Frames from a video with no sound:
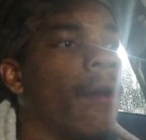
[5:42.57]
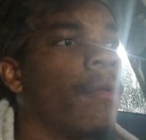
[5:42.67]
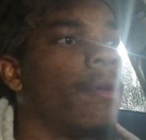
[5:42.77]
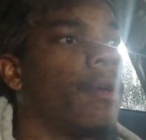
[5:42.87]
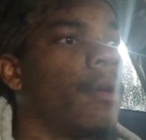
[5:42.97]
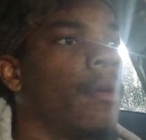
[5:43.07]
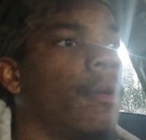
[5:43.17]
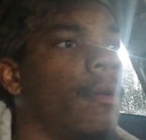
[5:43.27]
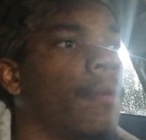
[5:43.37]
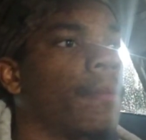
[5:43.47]
where I'm at
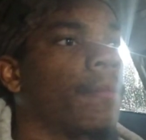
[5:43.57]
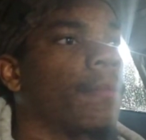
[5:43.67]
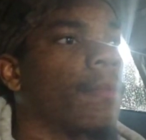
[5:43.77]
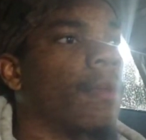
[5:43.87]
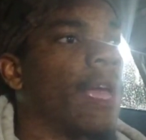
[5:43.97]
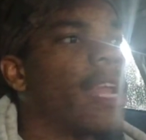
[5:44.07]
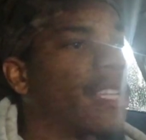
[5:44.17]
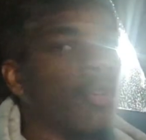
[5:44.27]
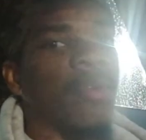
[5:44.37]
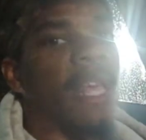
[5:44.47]
now
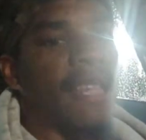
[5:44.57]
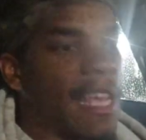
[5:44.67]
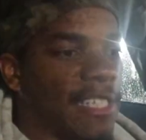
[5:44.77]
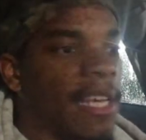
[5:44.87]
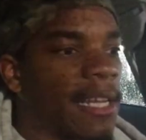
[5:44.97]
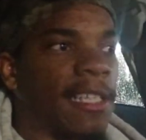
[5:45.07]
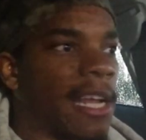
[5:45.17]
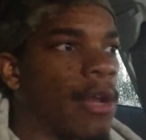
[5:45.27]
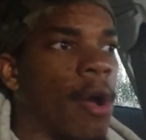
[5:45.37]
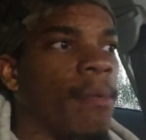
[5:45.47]
and that's
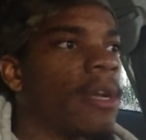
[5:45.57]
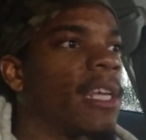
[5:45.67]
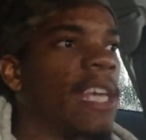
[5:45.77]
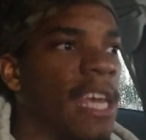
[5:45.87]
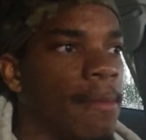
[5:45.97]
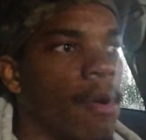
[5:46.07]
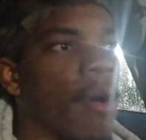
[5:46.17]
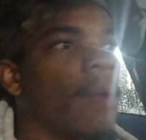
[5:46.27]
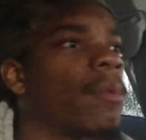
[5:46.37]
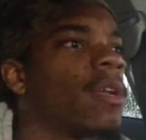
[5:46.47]
and that's it. It's like
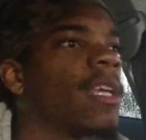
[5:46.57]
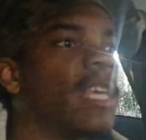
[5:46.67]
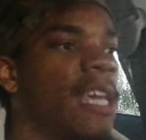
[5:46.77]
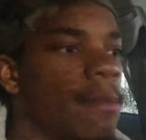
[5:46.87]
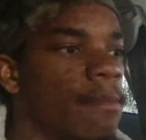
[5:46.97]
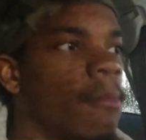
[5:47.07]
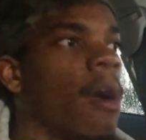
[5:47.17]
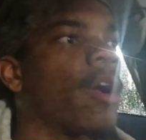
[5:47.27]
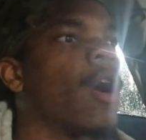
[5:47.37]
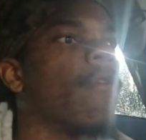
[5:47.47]
no, I'm gonna keep
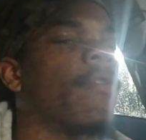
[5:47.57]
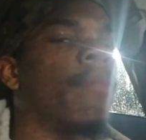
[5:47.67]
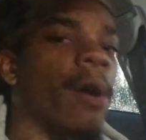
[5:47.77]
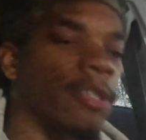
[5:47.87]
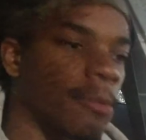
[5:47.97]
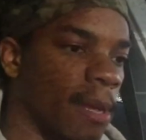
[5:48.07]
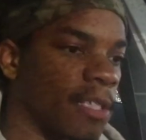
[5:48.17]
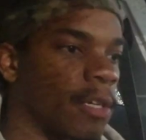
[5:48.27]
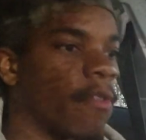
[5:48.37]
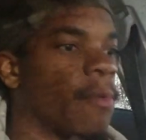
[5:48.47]
going. I'm gonna keep
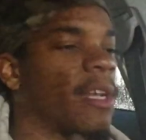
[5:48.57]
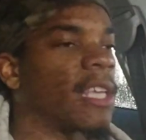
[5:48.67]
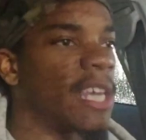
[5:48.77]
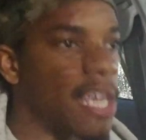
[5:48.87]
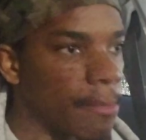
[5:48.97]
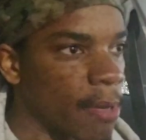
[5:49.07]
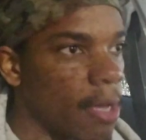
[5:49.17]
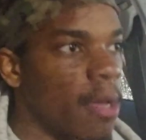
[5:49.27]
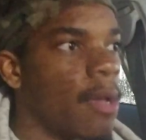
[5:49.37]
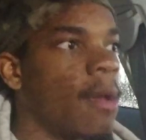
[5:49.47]
uncovering parts of
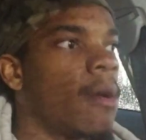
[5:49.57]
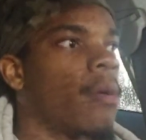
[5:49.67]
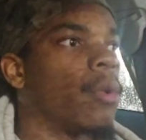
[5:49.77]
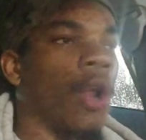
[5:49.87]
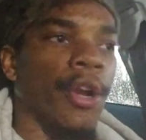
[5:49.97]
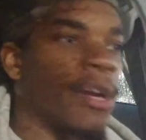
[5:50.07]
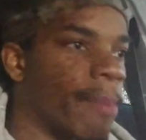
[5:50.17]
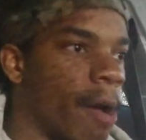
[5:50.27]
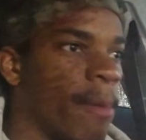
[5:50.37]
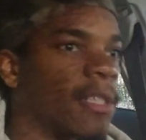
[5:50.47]
myself. I'm gonna keep
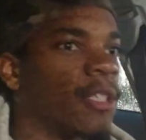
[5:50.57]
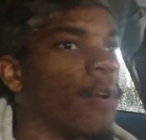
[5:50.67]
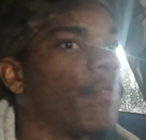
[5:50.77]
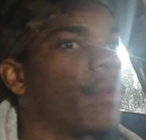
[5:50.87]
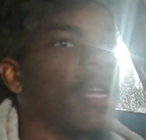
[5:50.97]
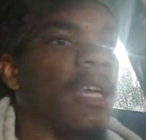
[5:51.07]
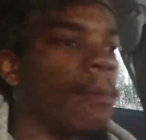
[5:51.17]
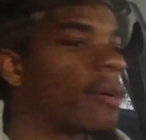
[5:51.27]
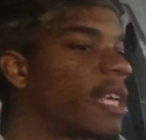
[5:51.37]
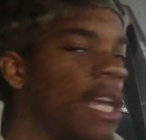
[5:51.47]
learning
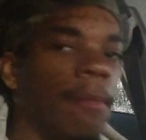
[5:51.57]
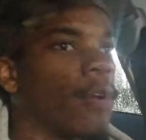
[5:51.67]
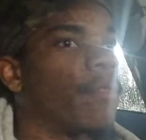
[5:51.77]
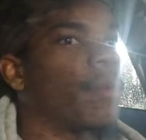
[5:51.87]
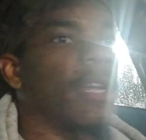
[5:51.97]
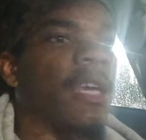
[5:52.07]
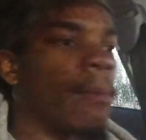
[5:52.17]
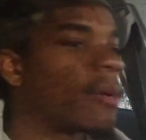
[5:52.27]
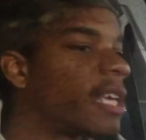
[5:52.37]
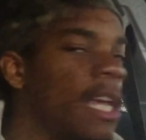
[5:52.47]
about myself. I'm gonna
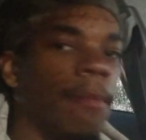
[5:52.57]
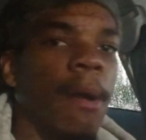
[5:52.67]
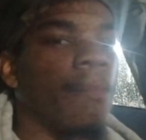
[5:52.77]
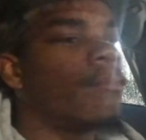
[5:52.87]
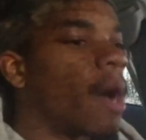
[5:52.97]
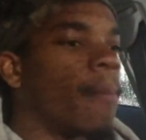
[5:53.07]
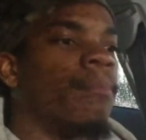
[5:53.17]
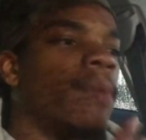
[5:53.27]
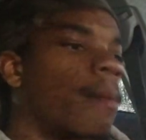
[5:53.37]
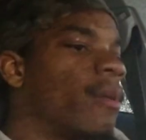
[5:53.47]
I'm gonna keep I'm
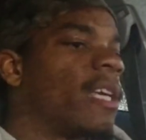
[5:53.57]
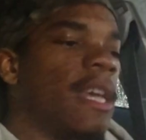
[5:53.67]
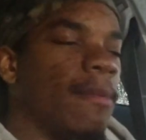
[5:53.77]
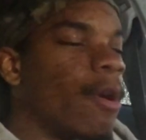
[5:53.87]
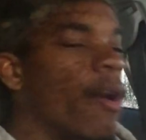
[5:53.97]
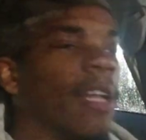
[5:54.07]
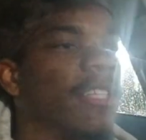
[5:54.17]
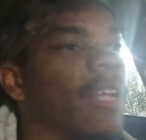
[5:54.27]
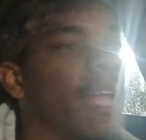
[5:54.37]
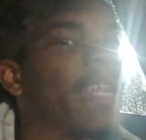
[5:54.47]
I'm I'm gonna keep going
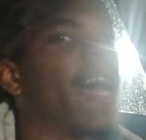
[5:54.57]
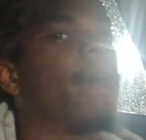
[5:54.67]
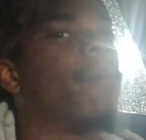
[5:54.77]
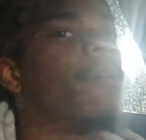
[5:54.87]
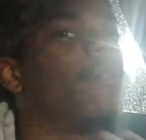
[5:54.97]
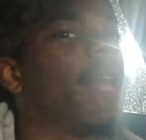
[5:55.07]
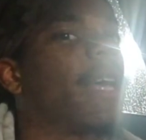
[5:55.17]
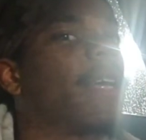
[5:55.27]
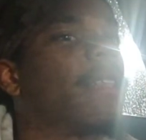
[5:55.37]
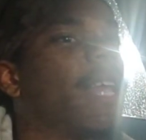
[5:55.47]
until I die, bro.
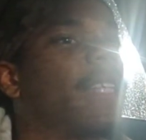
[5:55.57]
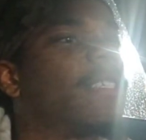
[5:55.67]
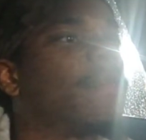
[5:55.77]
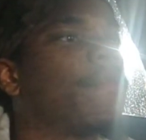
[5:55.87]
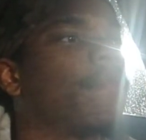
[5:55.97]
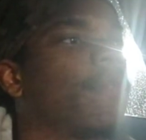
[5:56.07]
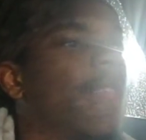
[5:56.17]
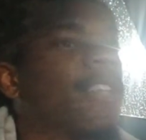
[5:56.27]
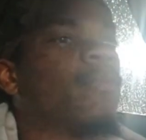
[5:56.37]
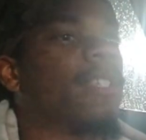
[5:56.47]
Like that's
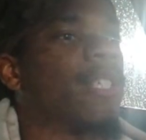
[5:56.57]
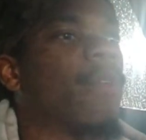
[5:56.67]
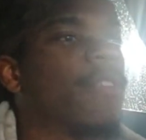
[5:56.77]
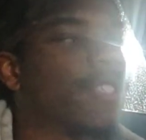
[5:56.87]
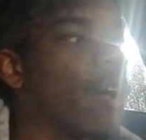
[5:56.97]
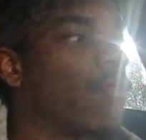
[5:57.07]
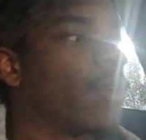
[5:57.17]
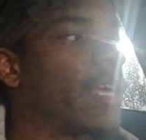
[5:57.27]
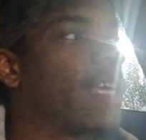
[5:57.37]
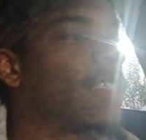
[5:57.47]
that's what self
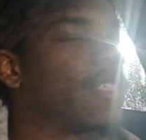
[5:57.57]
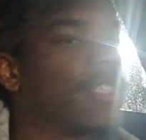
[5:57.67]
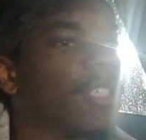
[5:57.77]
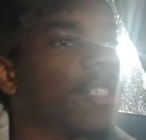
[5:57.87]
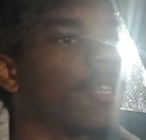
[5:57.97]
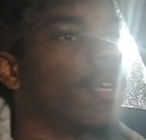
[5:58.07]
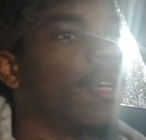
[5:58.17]
discovery is. It's just